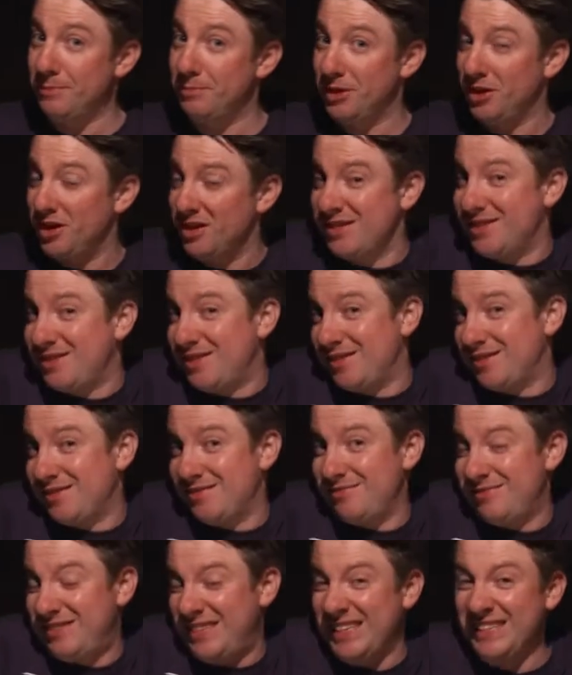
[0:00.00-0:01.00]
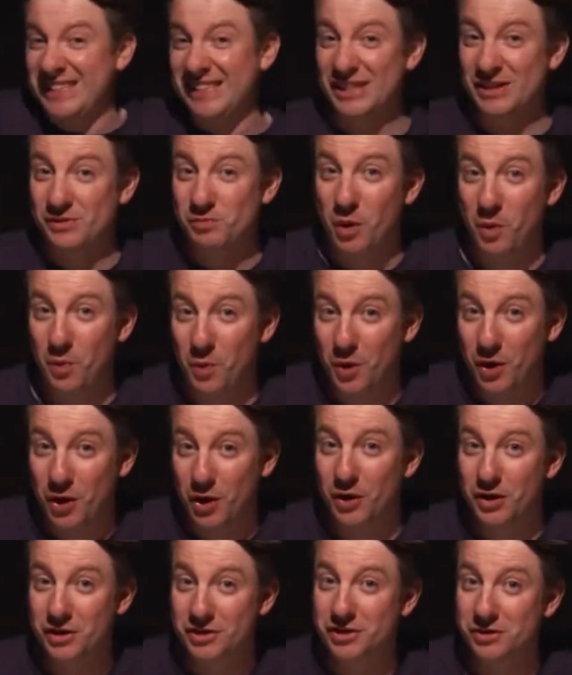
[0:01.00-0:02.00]
because this is what we're
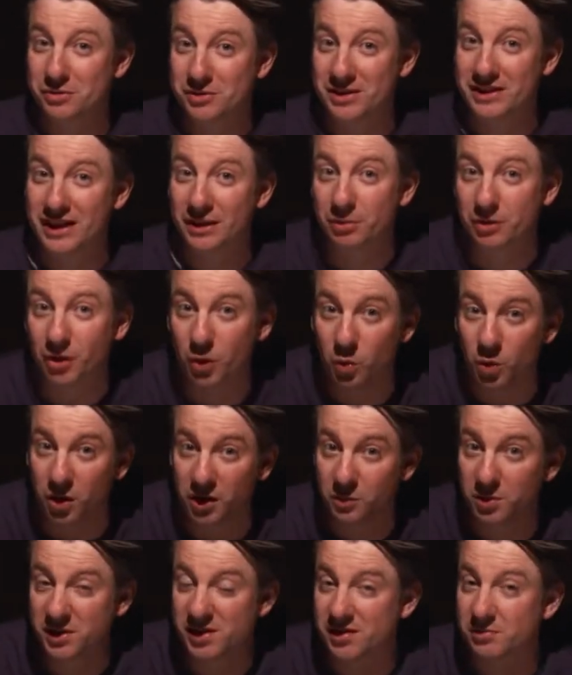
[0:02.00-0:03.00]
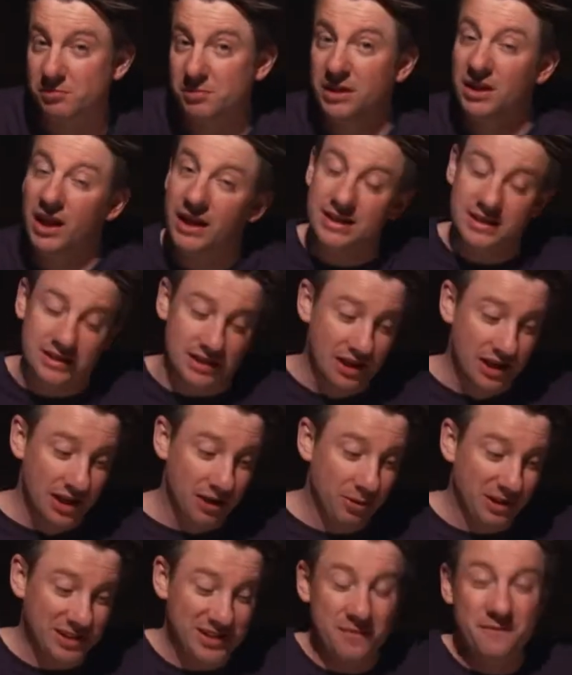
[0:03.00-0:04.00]
going to do today. We're going to work with some light,
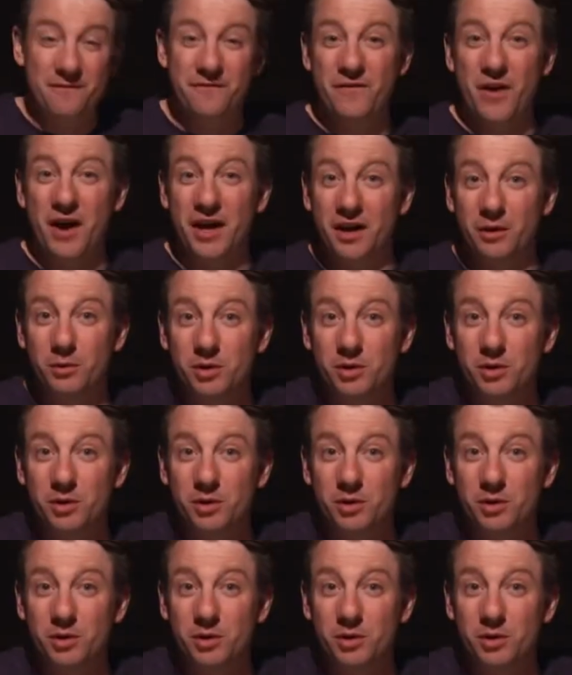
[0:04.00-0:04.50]
well, some fire.